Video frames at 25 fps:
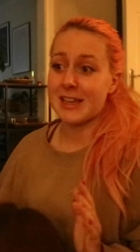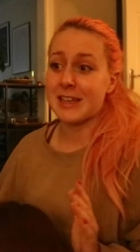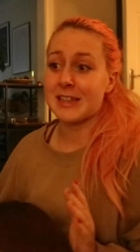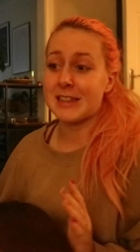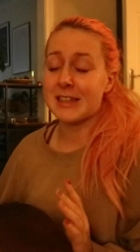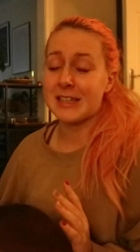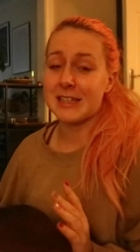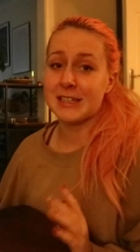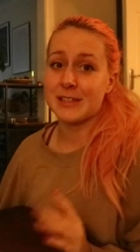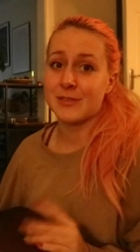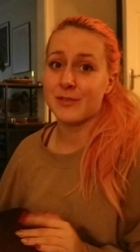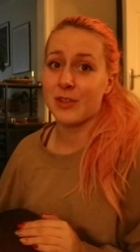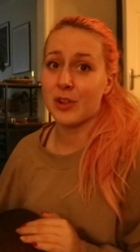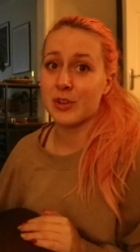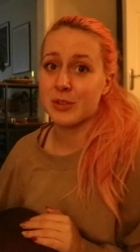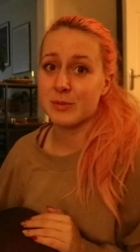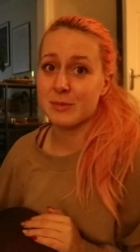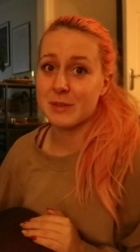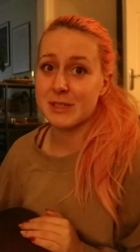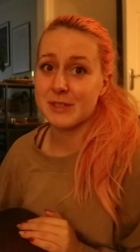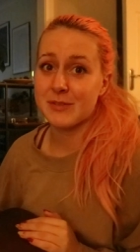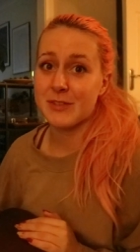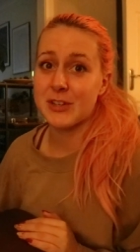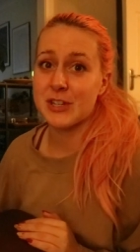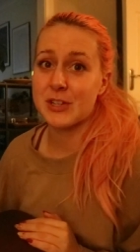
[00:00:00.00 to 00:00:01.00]
in these
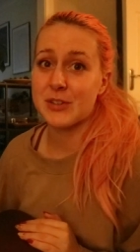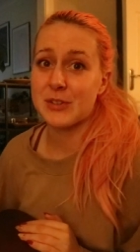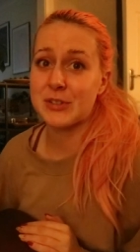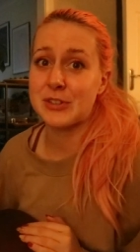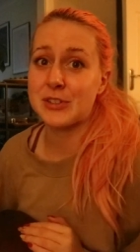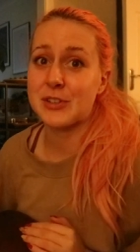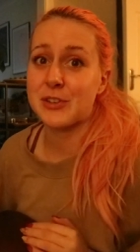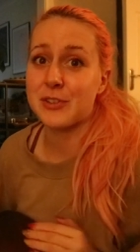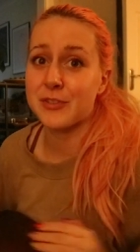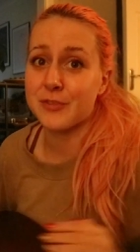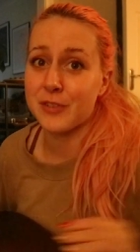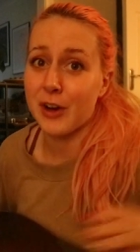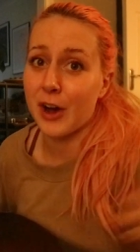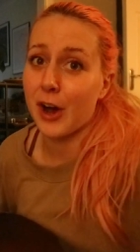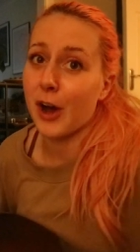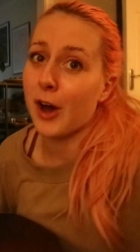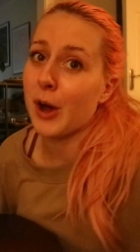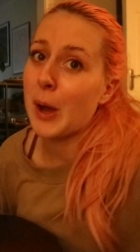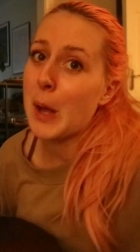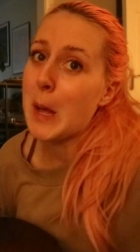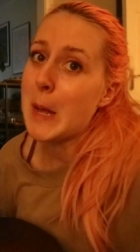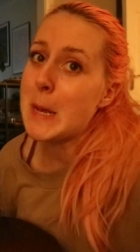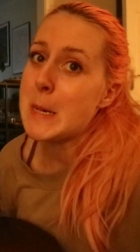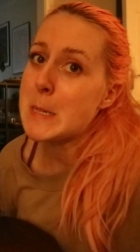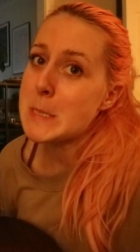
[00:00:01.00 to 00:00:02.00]
Vlogmas videos so
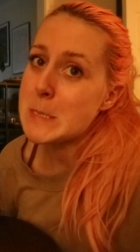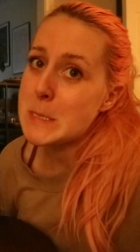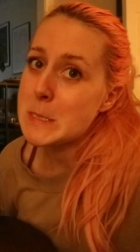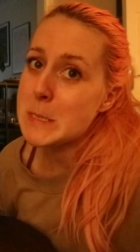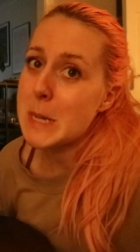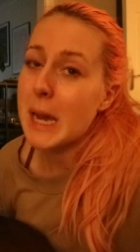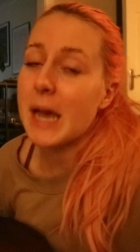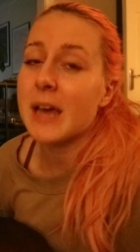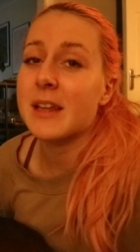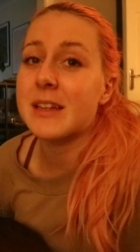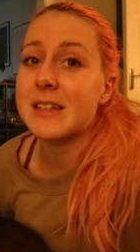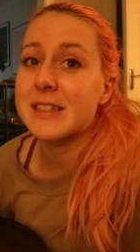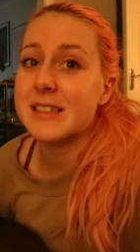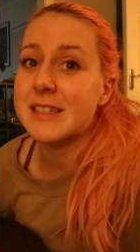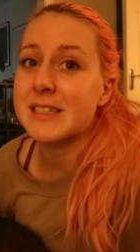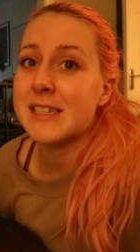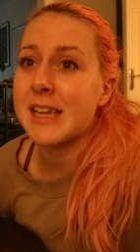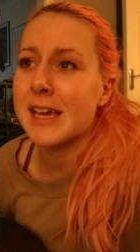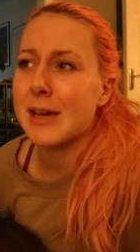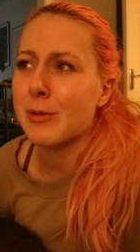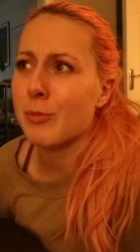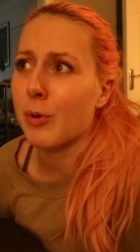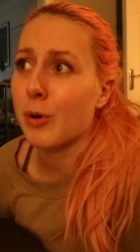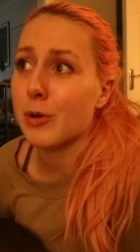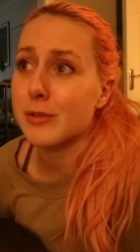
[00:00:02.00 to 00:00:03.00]
far, and it's
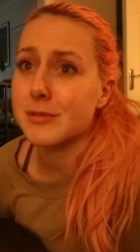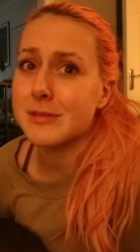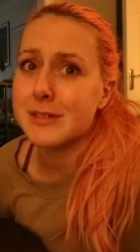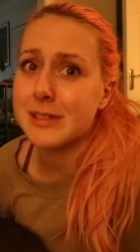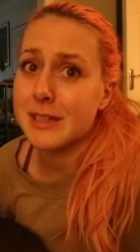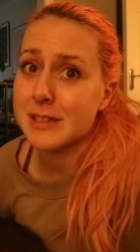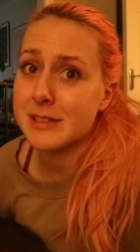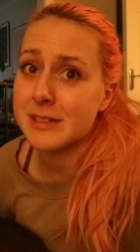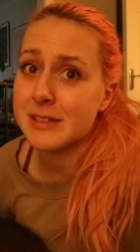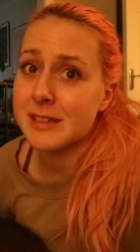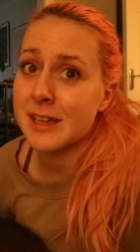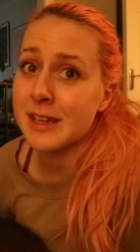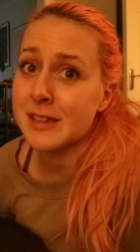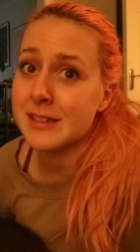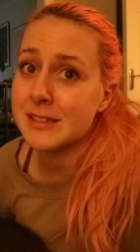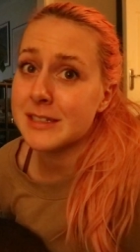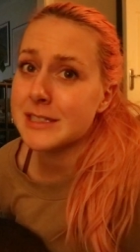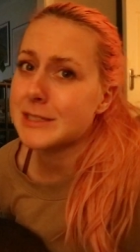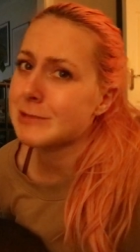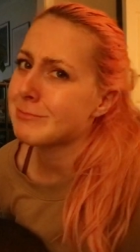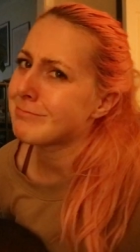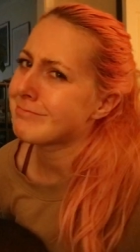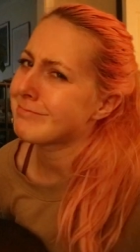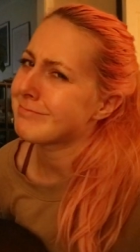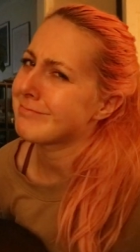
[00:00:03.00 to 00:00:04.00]
day what? Day
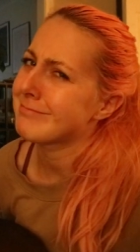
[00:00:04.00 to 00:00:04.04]
6?